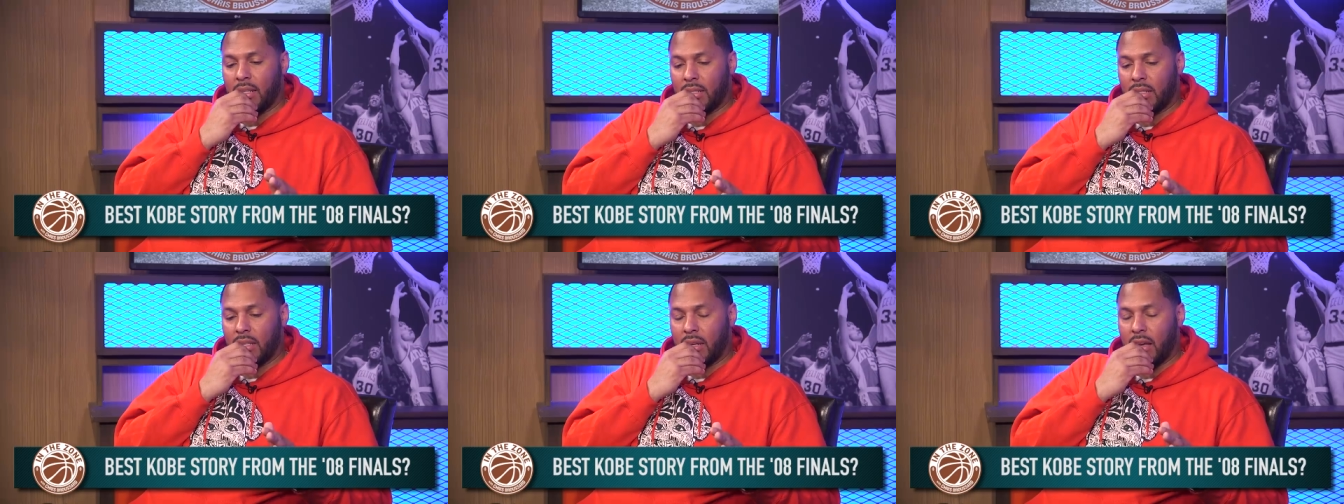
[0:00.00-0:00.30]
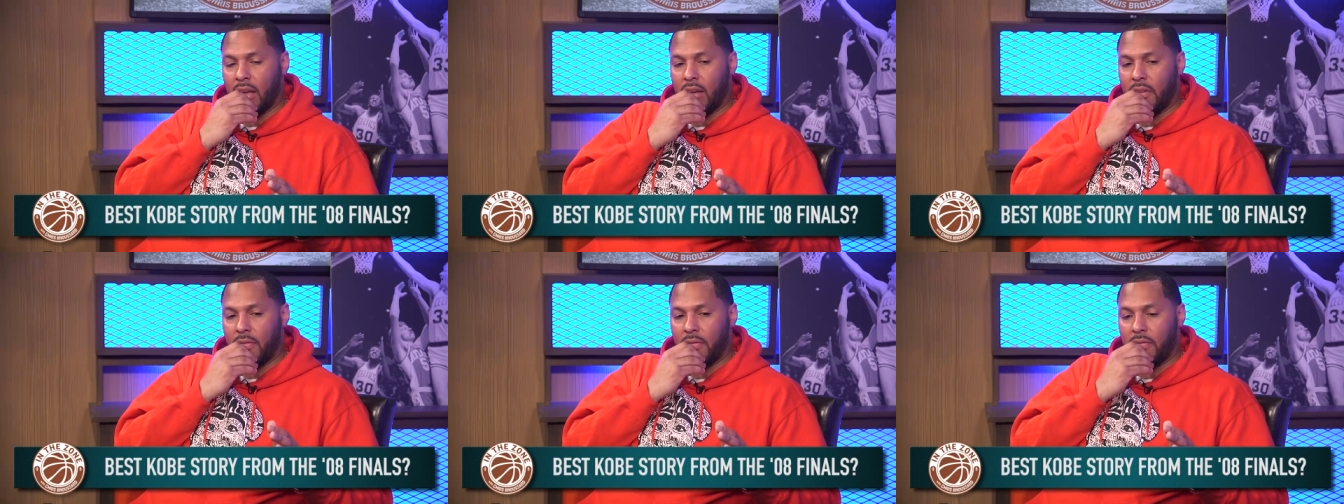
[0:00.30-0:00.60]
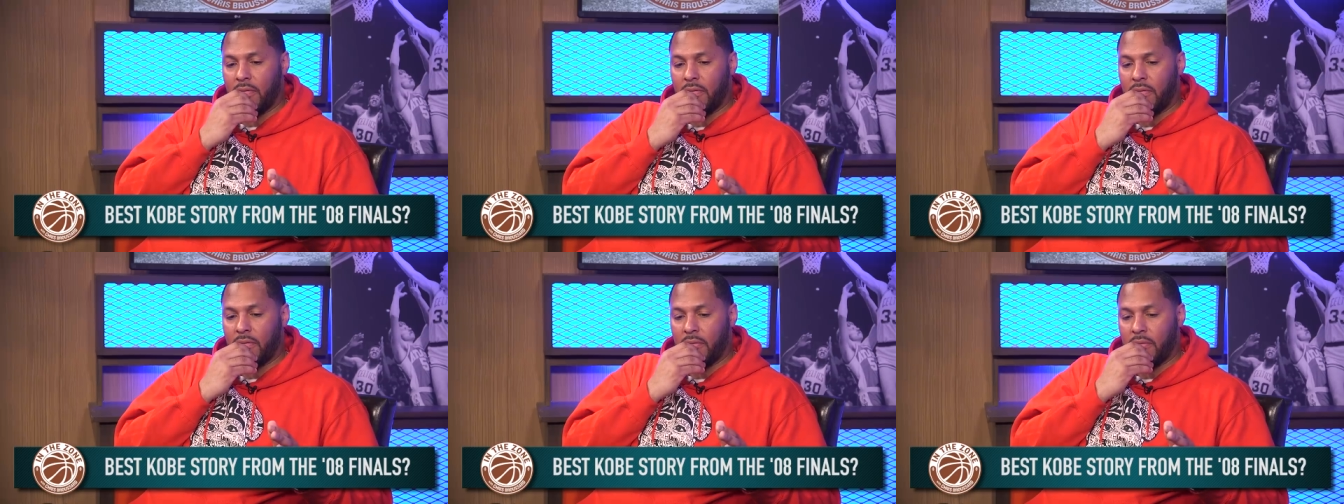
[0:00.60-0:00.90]
This game
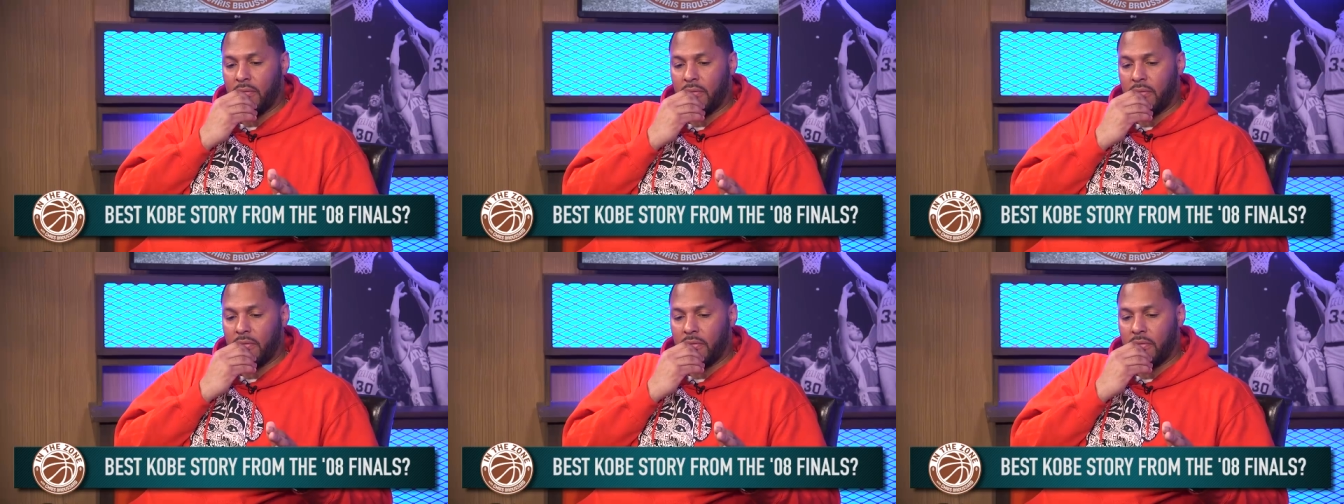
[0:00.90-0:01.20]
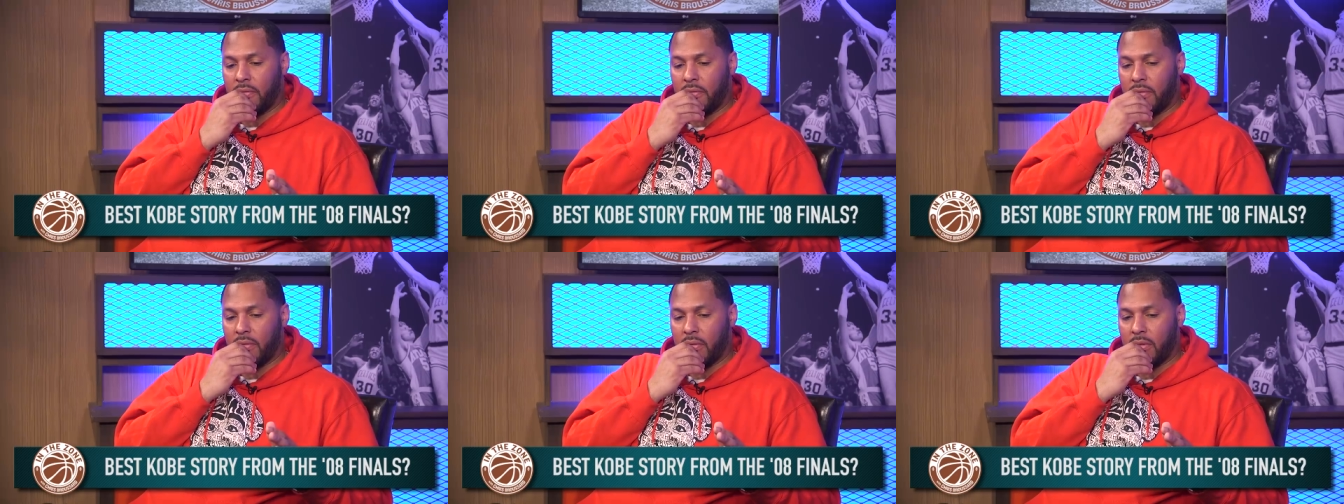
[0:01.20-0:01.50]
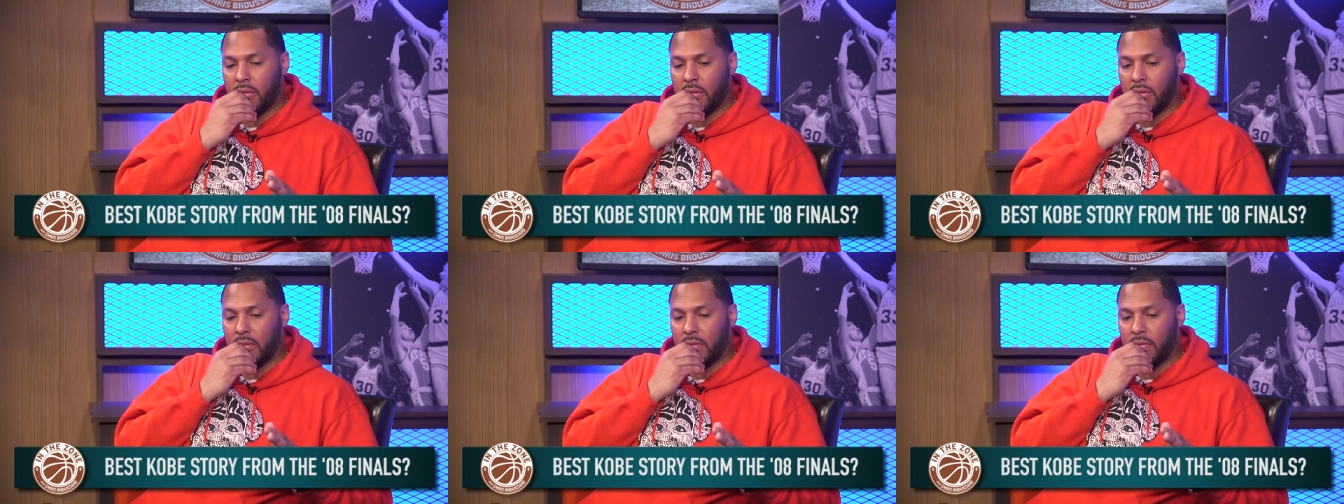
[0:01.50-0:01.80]

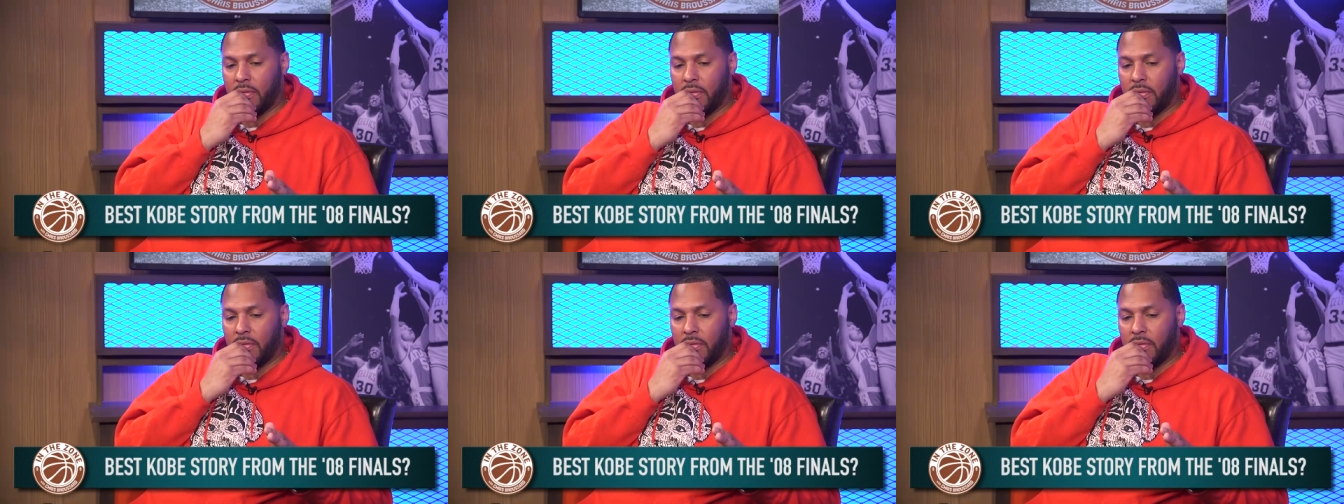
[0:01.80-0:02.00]
was it